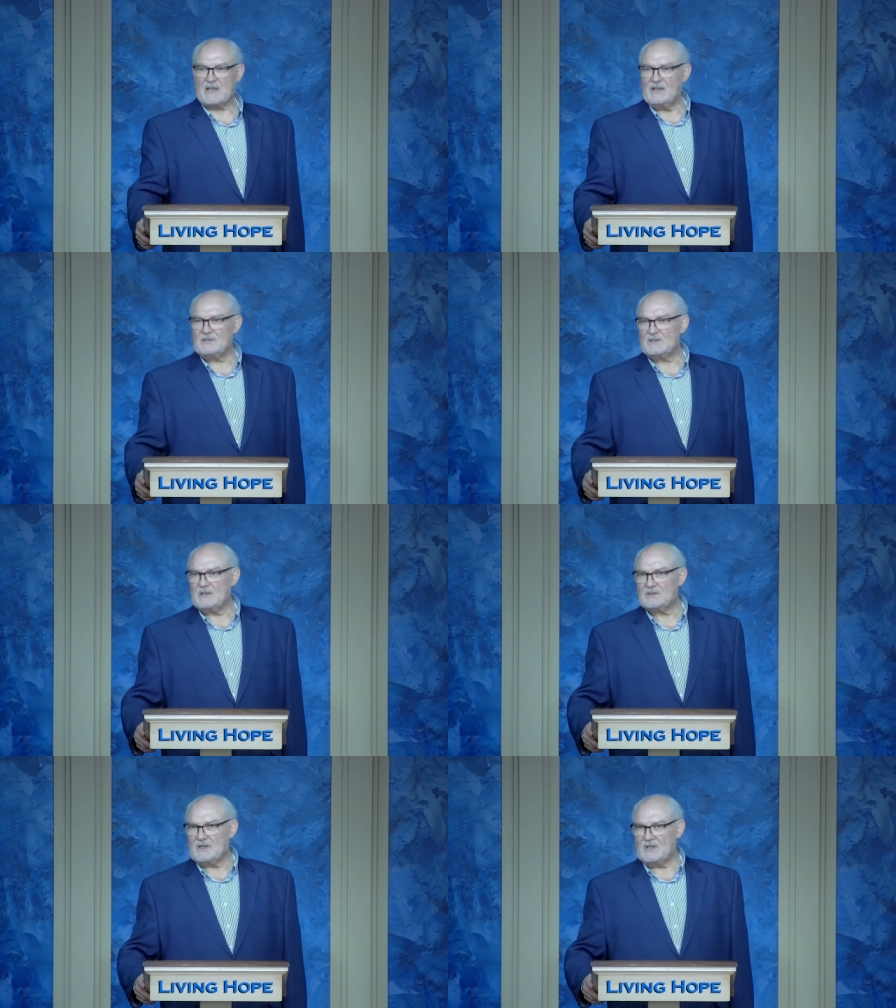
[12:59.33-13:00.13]
ends
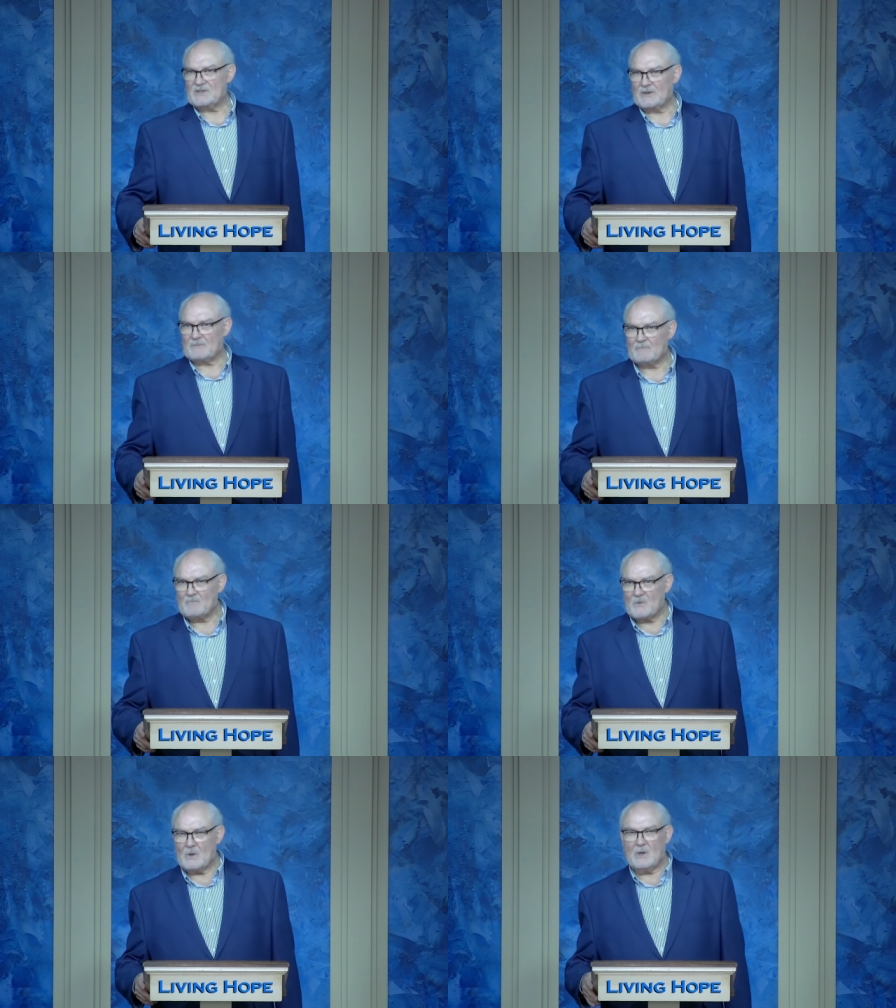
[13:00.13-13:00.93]
this teaching
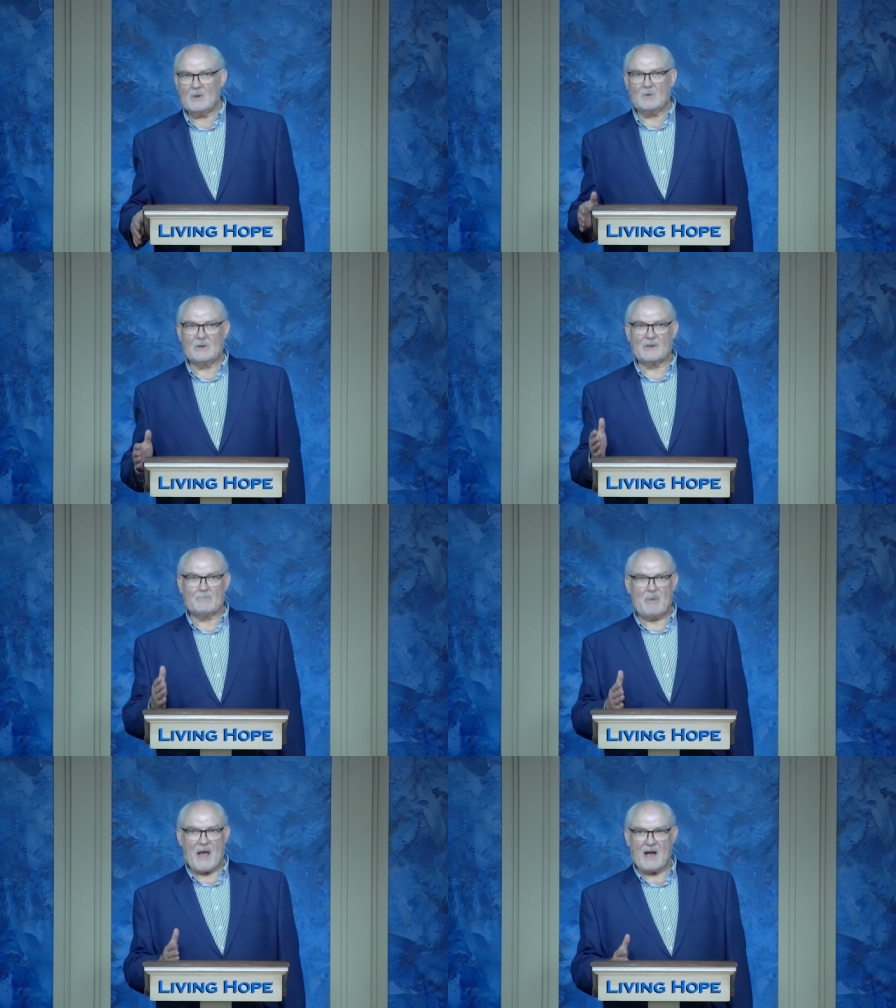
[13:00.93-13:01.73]
with a
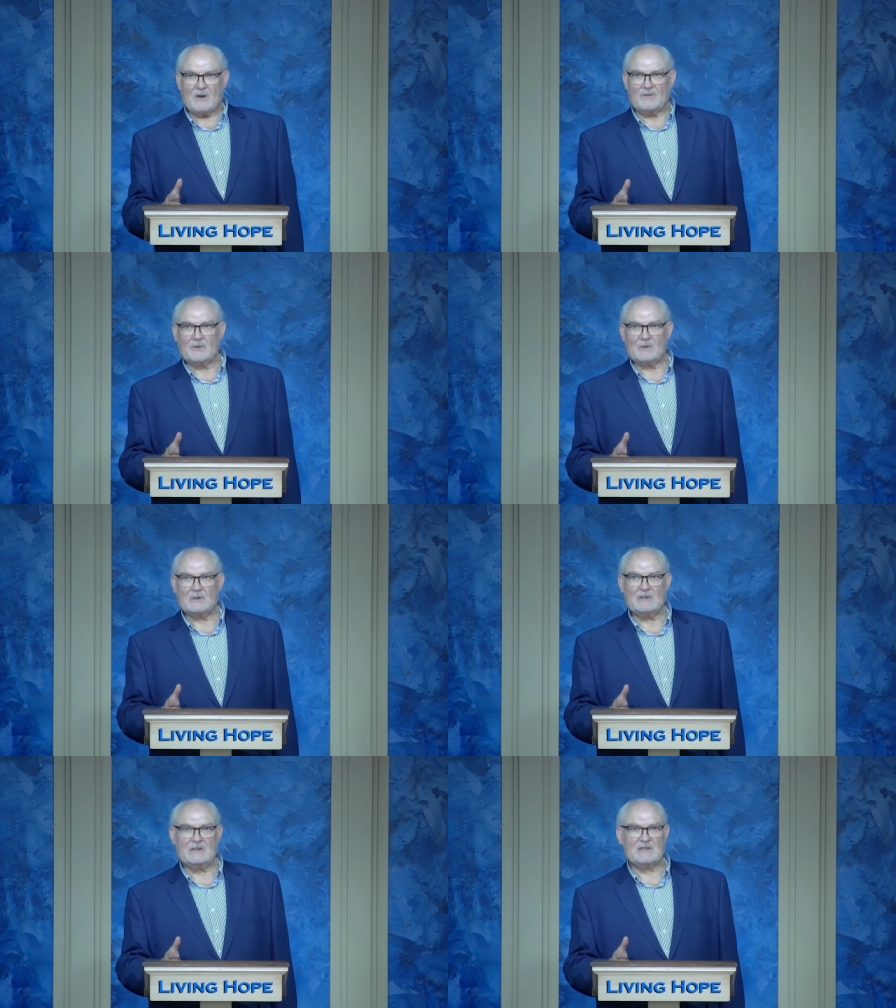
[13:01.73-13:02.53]
powerful
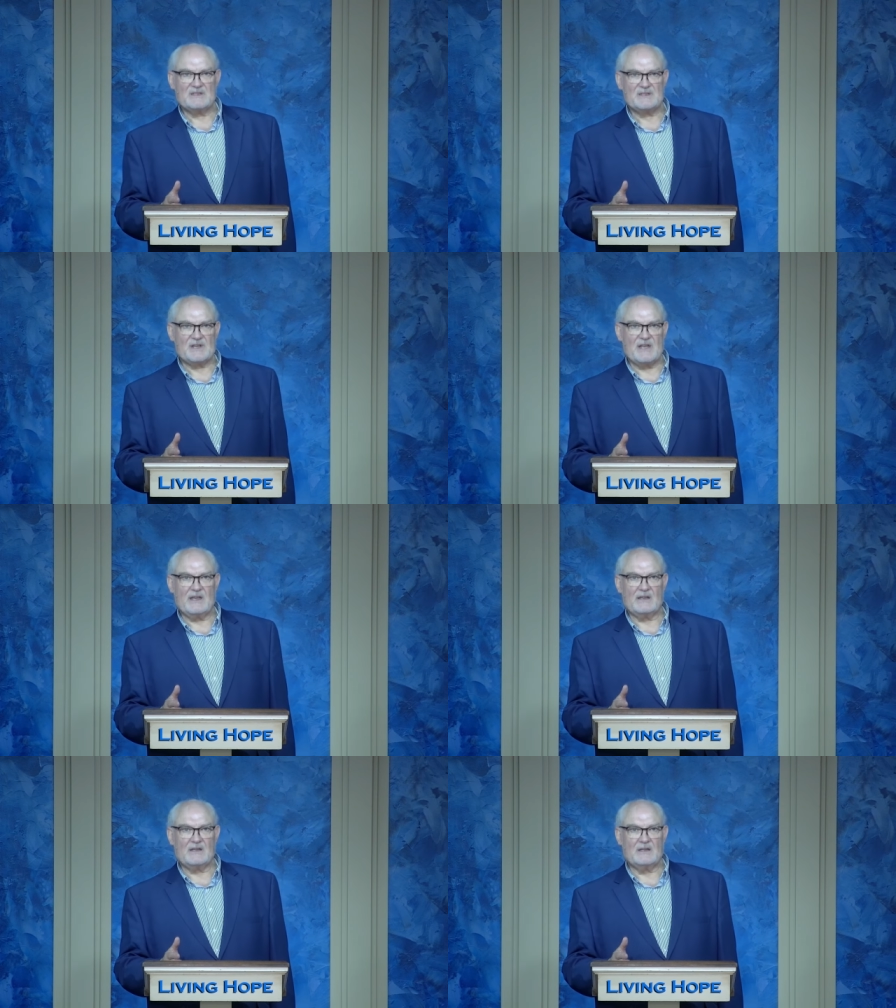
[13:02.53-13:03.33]
saying